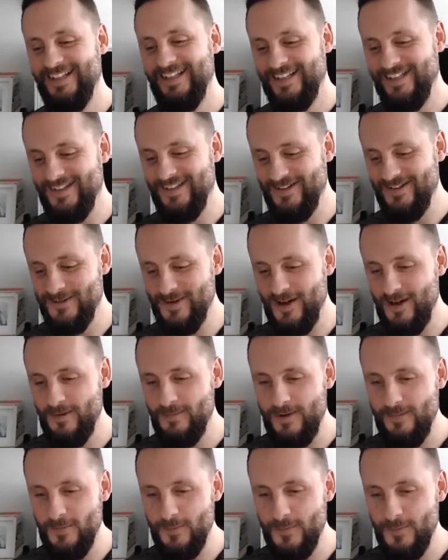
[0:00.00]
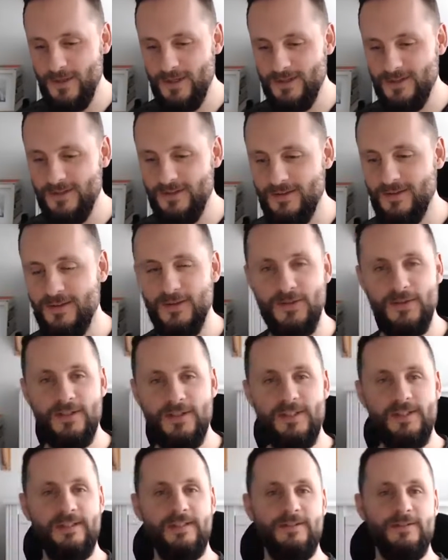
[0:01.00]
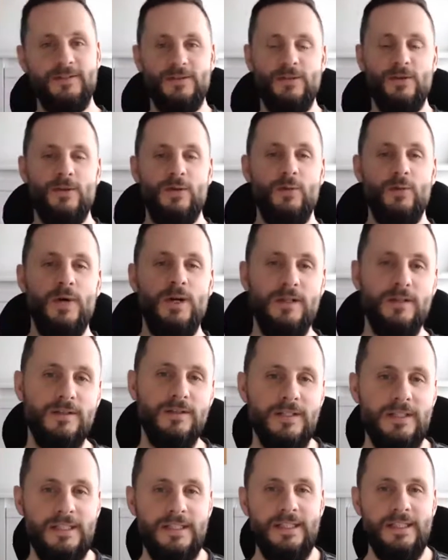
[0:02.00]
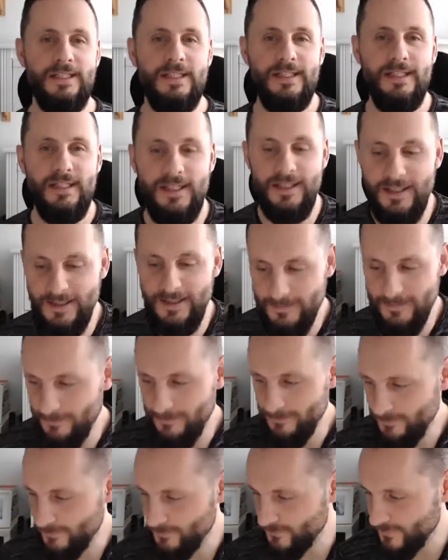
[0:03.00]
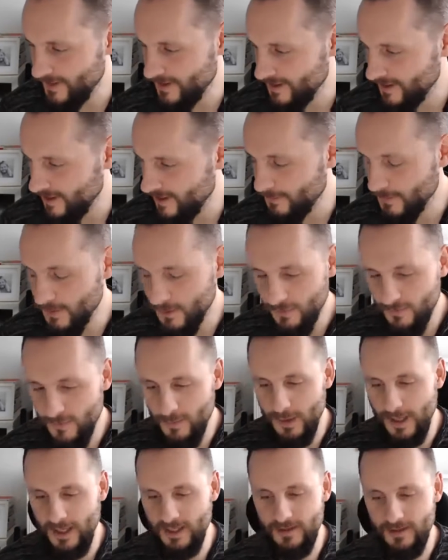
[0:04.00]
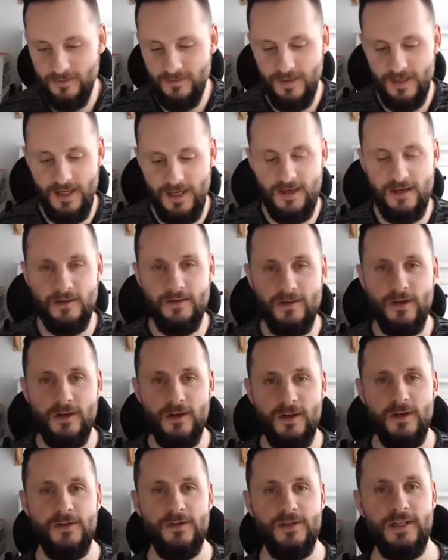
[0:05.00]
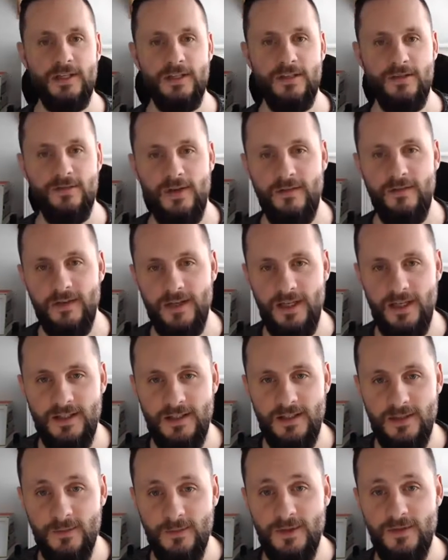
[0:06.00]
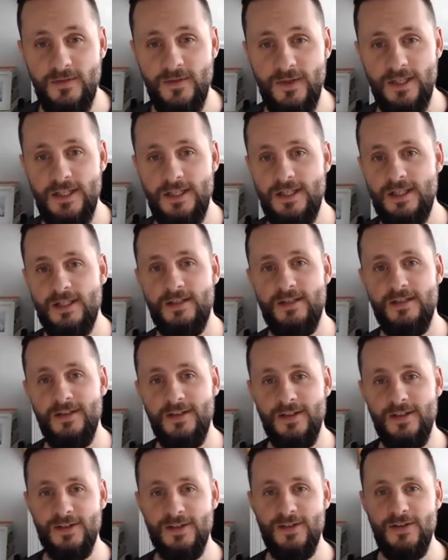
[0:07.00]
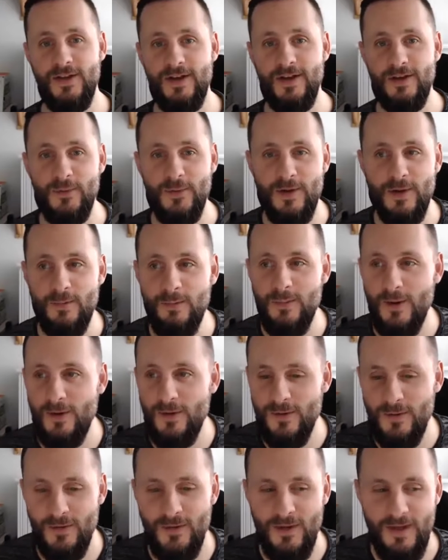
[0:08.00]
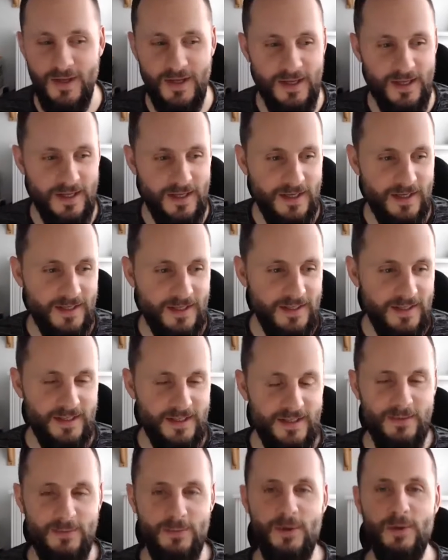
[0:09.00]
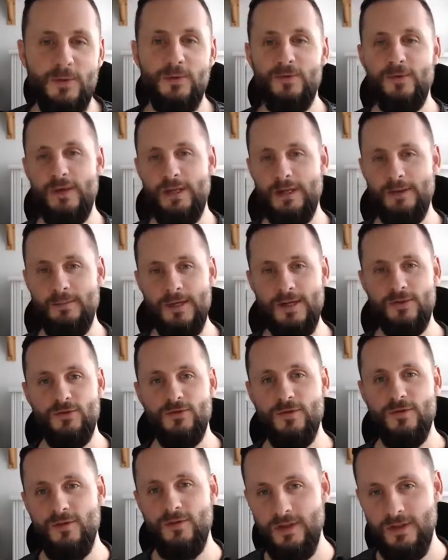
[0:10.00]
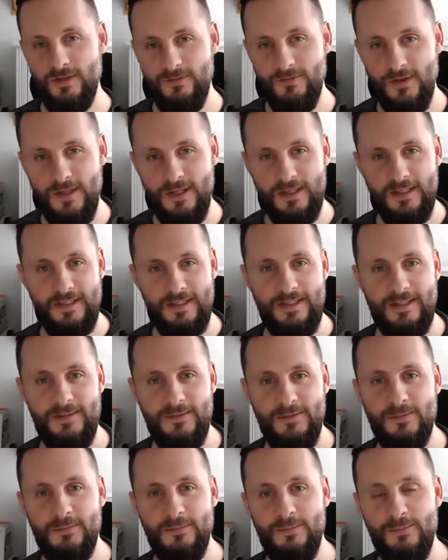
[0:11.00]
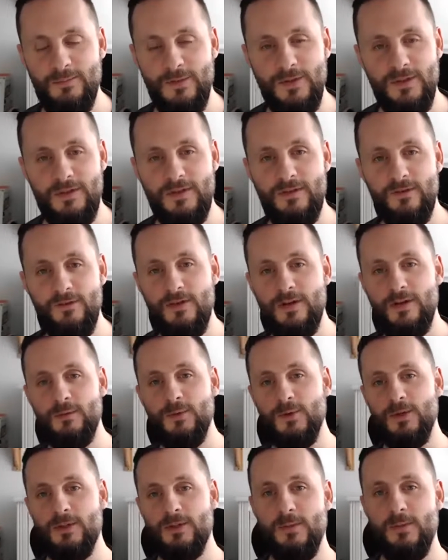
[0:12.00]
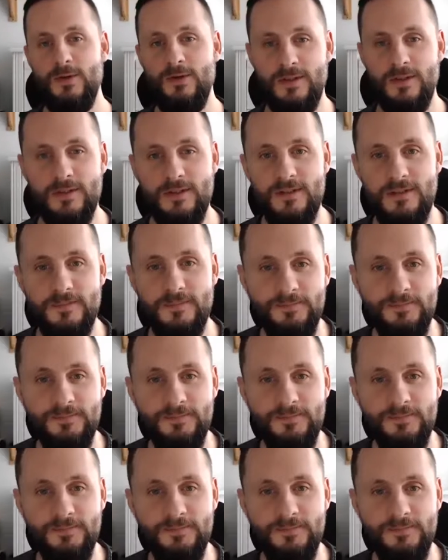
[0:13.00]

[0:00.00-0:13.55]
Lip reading: Cool. We hope everybody's doing good, doing well. Coming off the back of the end of our coaching extravaganza, which finished last night, we are both, well, feeling a mixture of things, right? It's just an incredible experience.